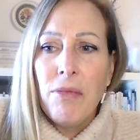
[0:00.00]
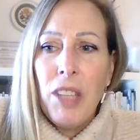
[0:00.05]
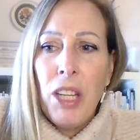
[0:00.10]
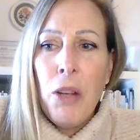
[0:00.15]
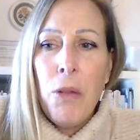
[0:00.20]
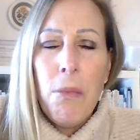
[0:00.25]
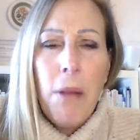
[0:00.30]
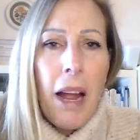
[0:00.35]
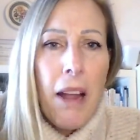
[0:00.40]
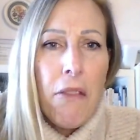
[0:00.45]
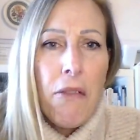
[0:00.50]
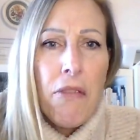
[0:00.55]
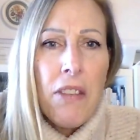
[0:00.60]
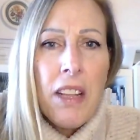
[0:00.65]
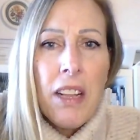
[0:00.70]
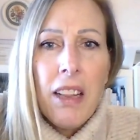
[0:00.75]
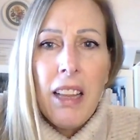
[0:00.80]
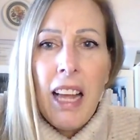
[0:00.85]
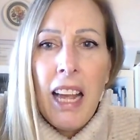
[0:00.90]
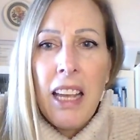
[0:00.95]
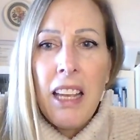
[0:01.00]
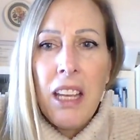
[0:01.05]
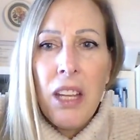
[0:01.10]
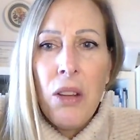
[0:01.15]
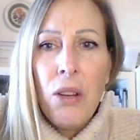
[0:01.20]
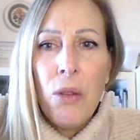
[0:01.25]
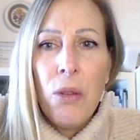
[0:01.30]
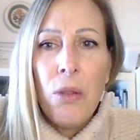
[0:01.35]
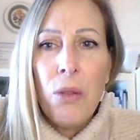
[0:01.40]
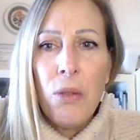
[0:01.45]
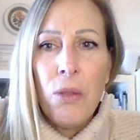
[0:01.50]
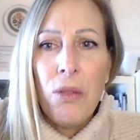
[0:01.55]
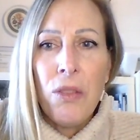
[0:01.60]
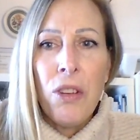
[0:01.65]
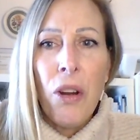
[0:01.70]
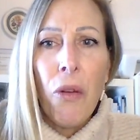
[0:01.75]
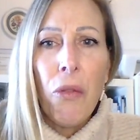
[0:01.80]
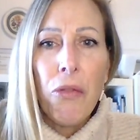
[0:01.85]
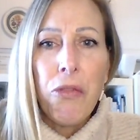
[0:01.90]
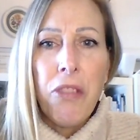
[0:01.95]
You might feel like you
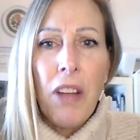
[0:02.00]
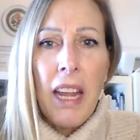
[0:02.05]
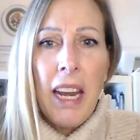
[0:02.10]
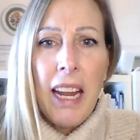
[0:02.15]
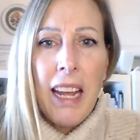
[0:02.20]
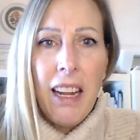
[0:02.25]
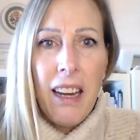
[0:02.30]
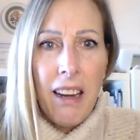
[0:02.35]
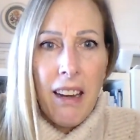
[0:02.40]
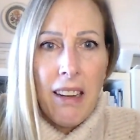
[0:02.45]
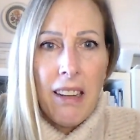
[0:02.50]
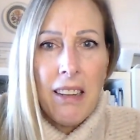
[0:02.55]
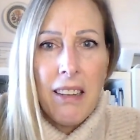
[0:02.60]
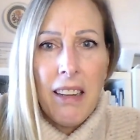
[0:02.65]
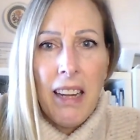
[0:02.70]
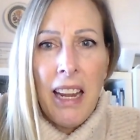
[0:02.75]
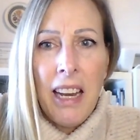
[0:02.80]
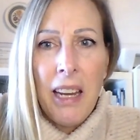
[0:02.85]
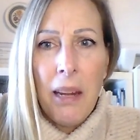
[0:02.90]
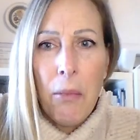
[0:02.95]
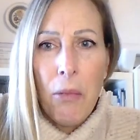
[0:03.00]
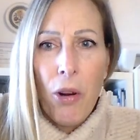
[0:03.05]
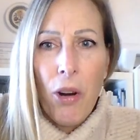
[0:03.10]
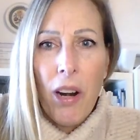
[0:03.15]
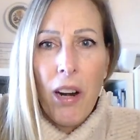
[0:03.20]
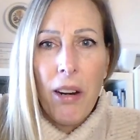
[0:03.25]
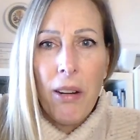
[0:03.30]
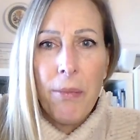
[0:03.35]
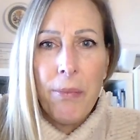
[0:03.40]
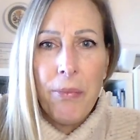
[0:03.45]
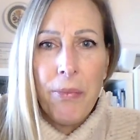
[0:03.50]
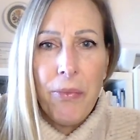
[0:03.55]
don't fit in anymore.